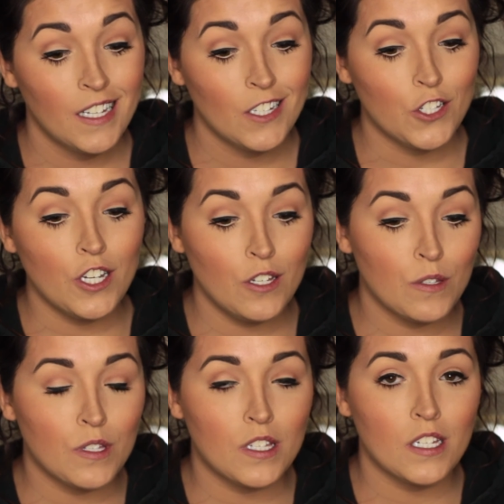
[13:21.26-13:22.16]
She didn't
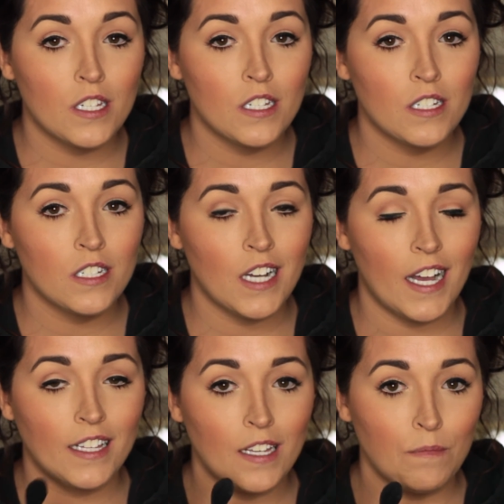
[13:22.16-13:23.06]
use
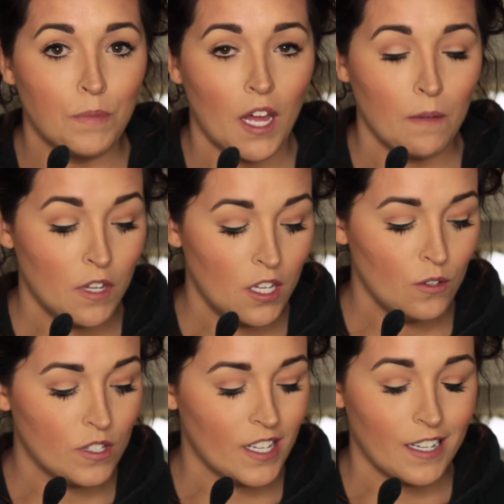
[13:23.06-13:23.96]
highlight, but I'm gonna
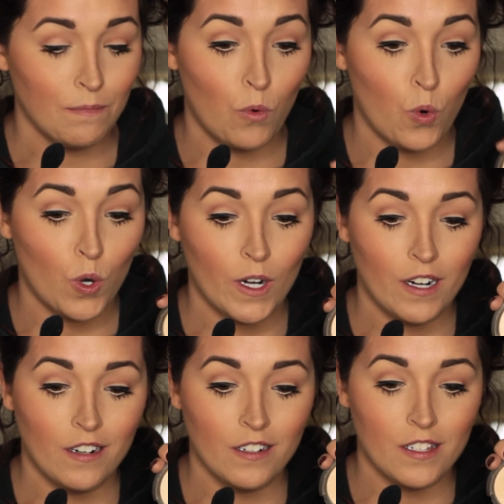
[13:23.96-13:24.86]
use like a
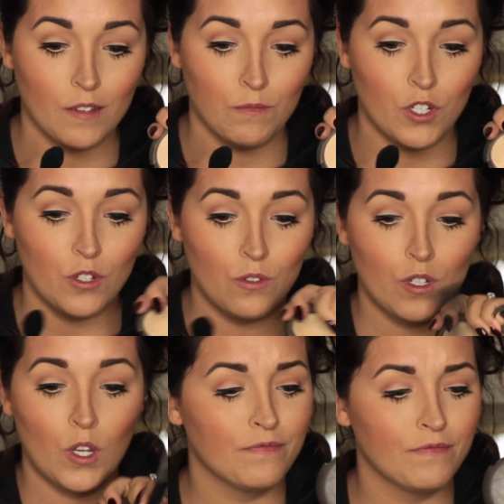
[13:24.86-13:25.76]
more
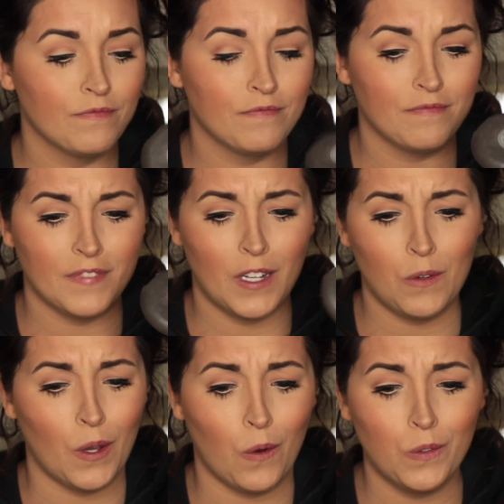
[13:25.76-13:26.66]
subdued. How do
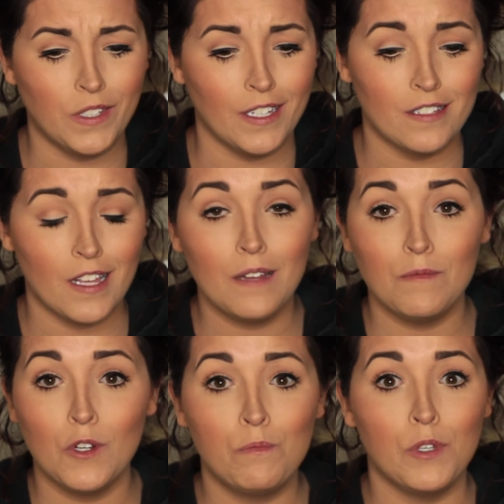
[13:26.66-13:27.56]
I hold this? I'm
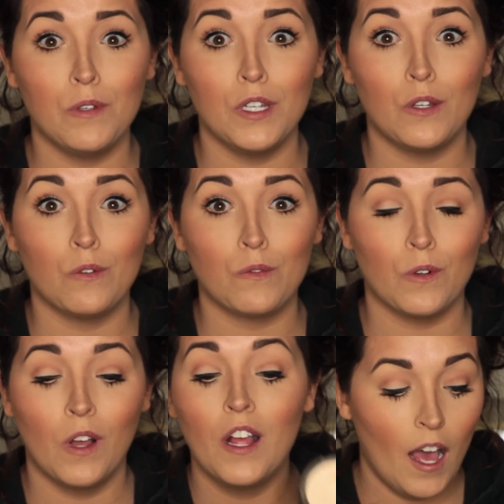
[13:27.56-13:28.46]
no beauty
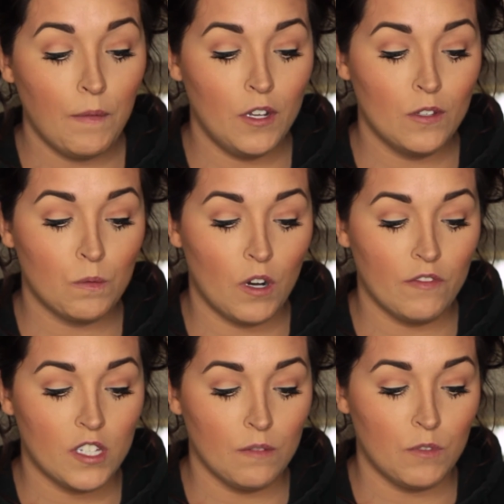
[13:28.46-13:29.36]
guru. I'm gonna use more of a
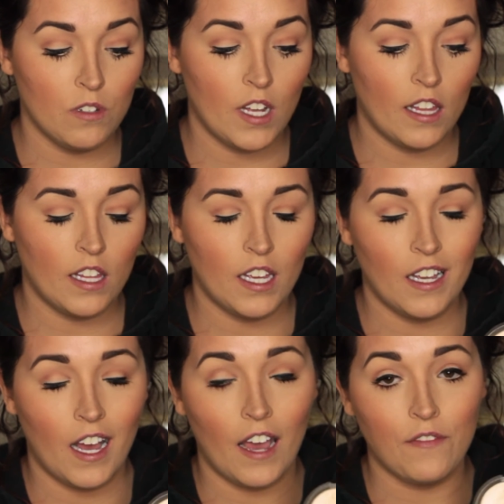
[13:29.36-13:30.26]
subdued
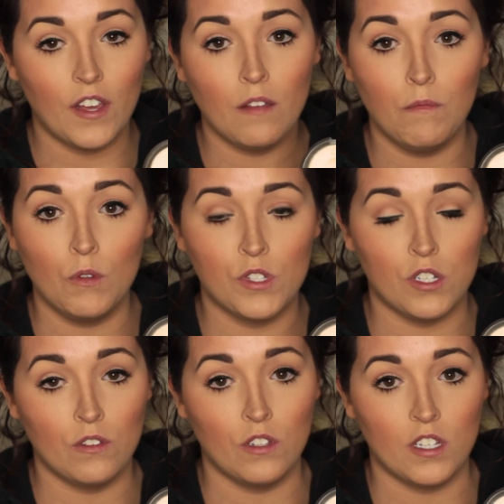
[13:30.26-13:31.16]
highlight. I find that
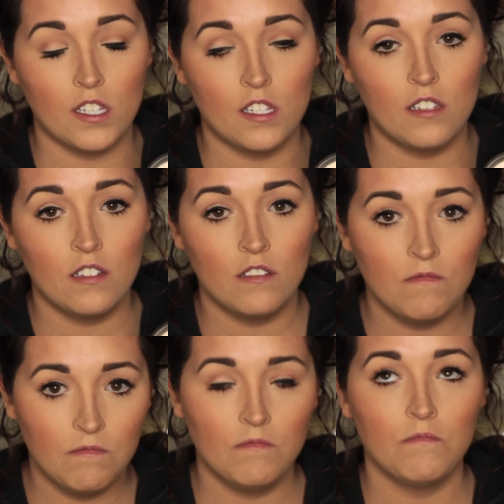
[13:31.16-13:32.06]
Moonstone looks
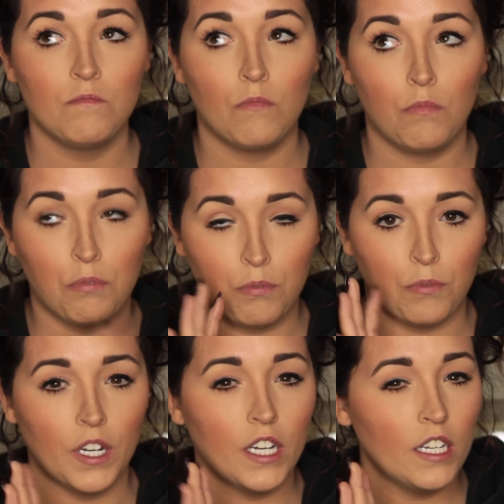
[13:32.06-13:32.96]

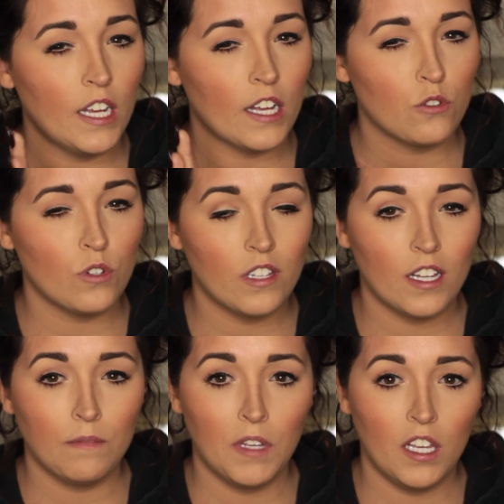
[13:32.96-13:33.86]
pretty natural
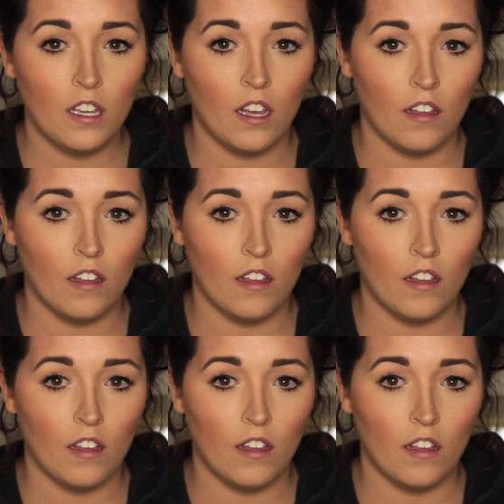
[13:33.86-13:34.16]
on me.